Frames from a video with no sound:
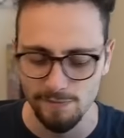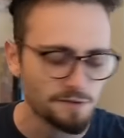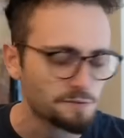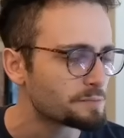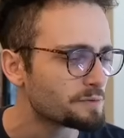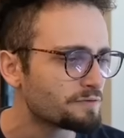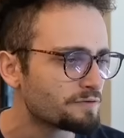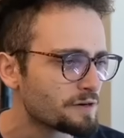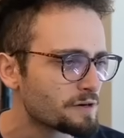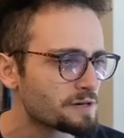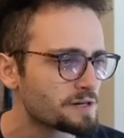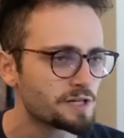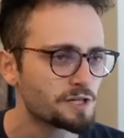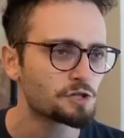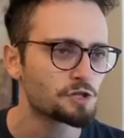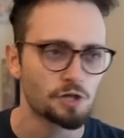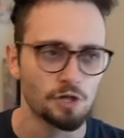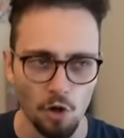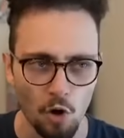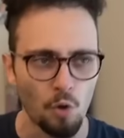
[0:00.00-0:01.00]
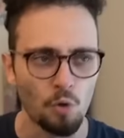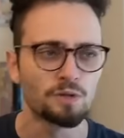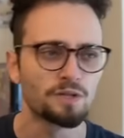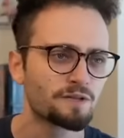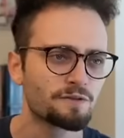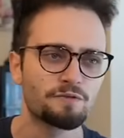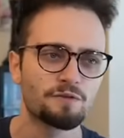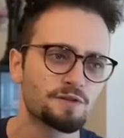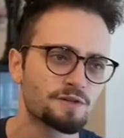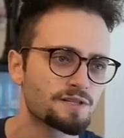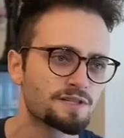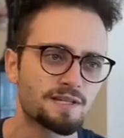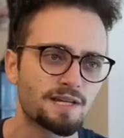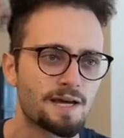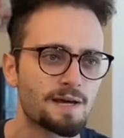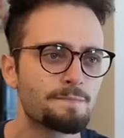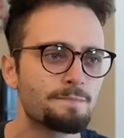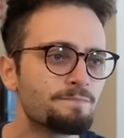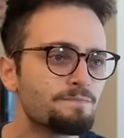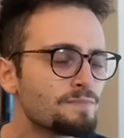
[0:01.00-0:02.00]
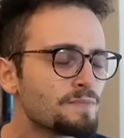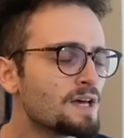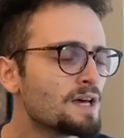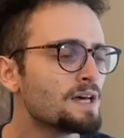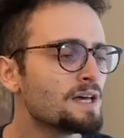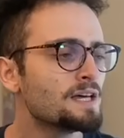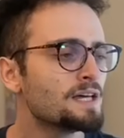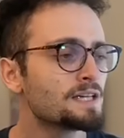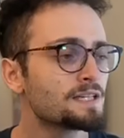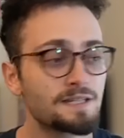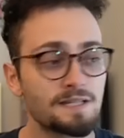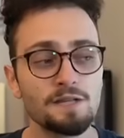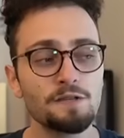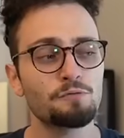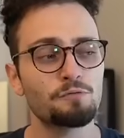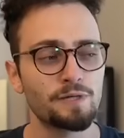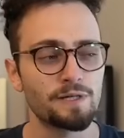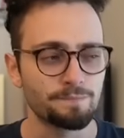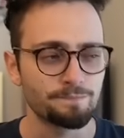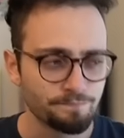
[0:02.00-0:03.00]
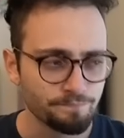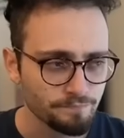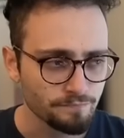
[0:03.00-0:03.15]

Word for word: It's been very itchy only for this game. c three.